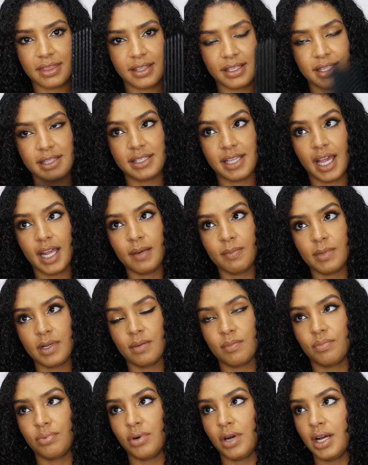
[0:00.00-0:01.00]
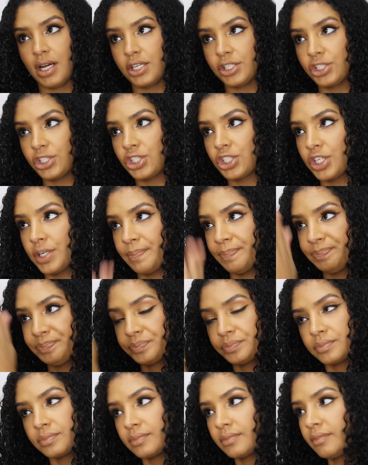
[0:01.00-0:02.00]
The Denman brush,
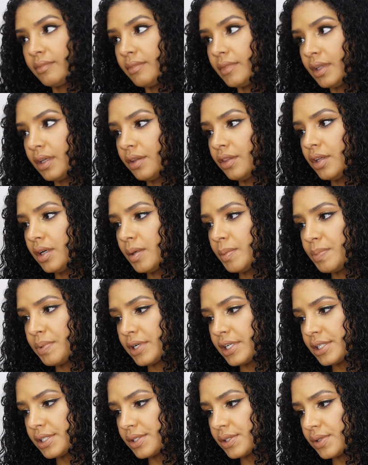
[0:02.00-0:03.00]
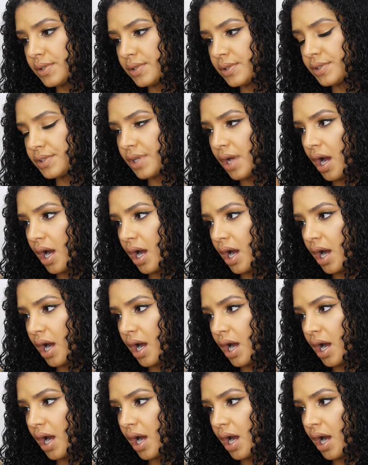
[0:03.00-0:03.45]
the bristles